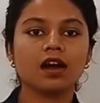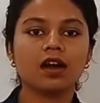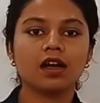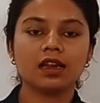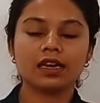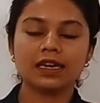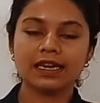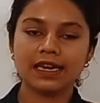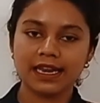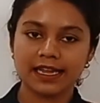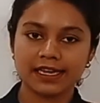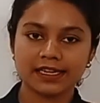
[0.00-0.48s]

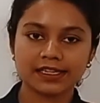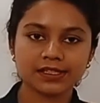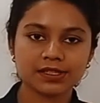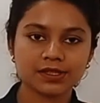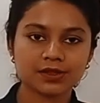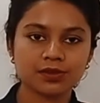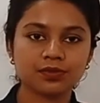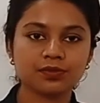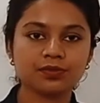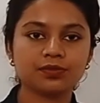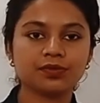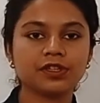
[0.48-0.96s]
legs
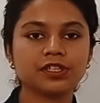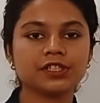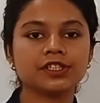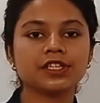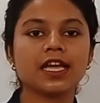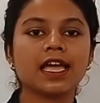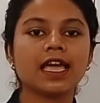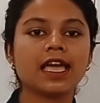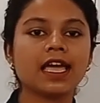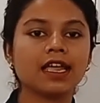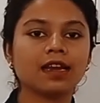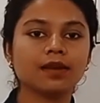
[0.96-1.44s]
which
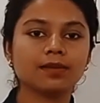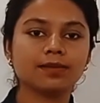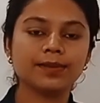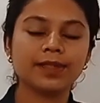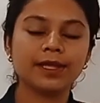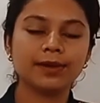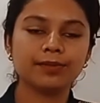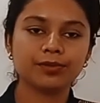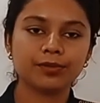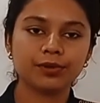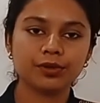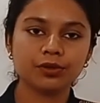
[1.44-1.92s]
help them
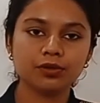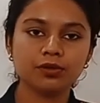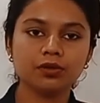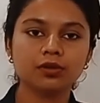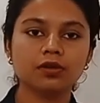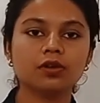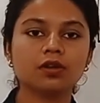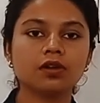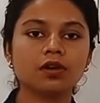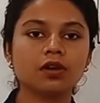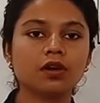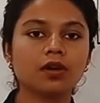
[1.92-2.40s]
to
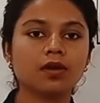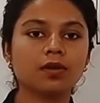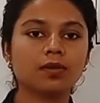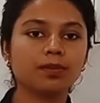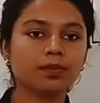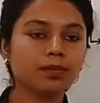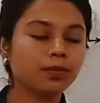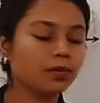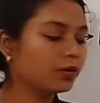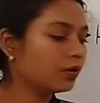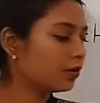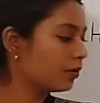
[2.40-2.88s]

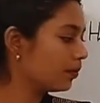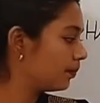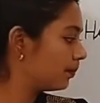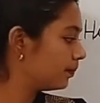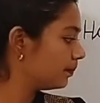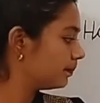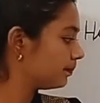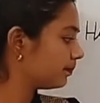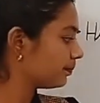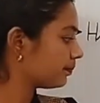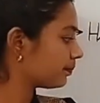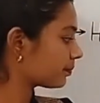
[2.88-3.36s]
move.
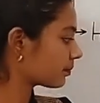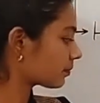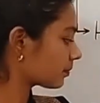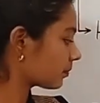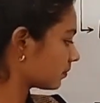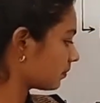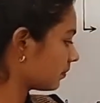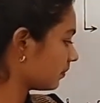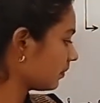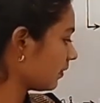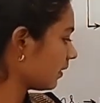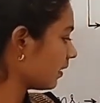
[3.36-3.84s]

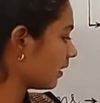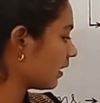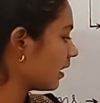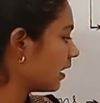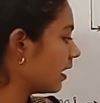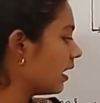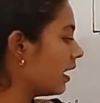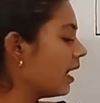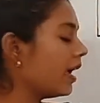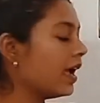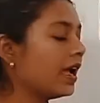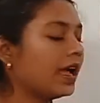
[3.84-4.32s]

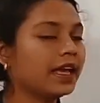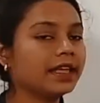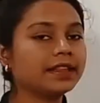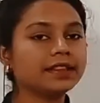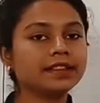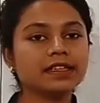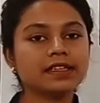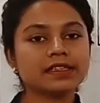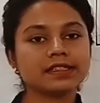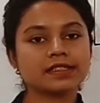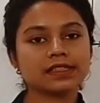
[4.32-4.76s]
And this